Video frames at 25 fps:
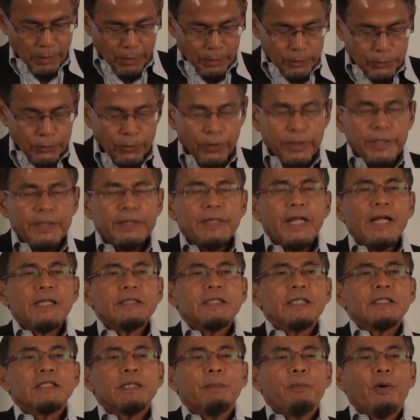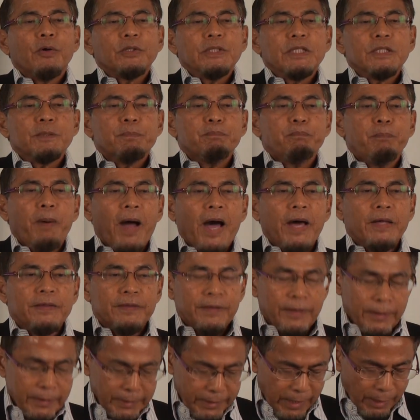So he tells us about this
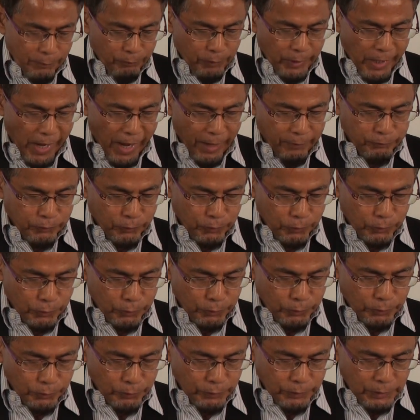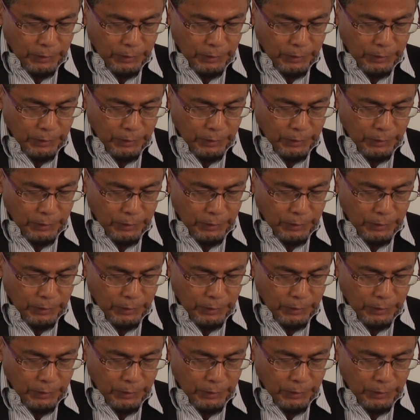path that we have to do.